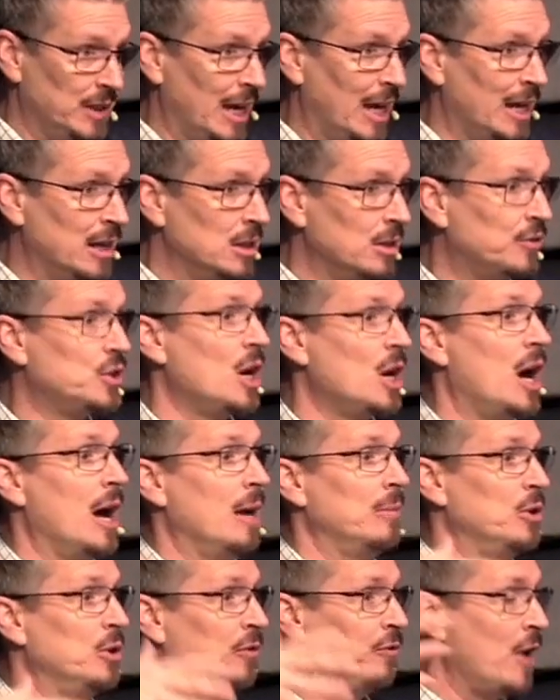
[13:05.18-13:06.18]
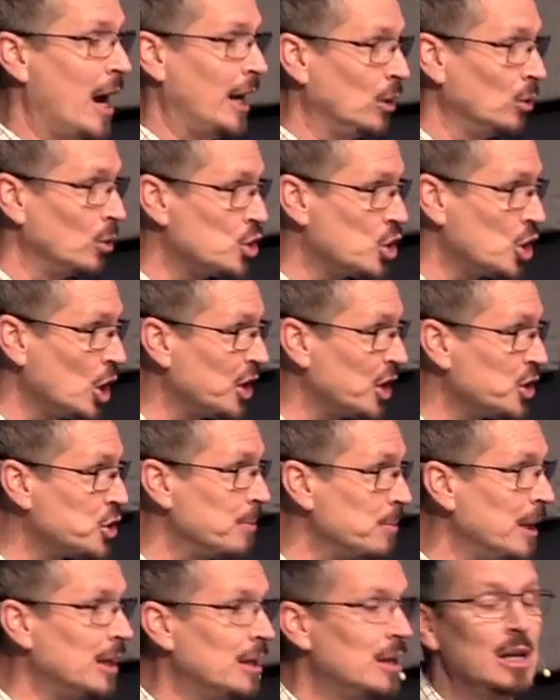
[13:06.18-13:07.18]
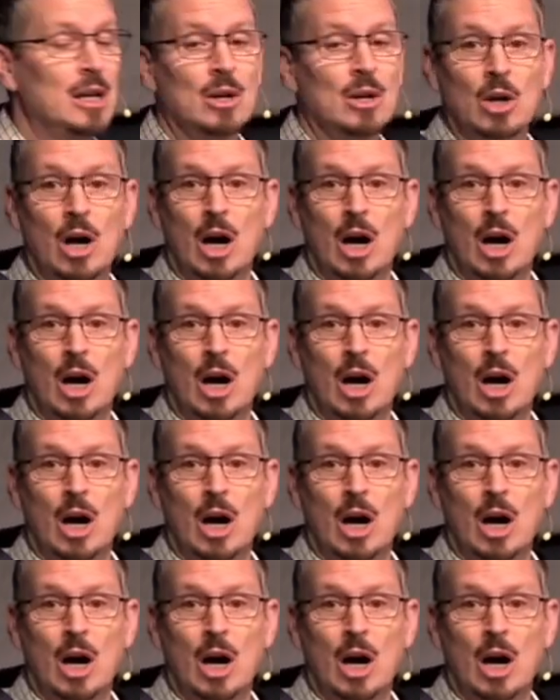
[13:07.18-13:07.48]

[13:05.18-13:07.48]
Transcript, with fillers: of the end of time, the final judgment,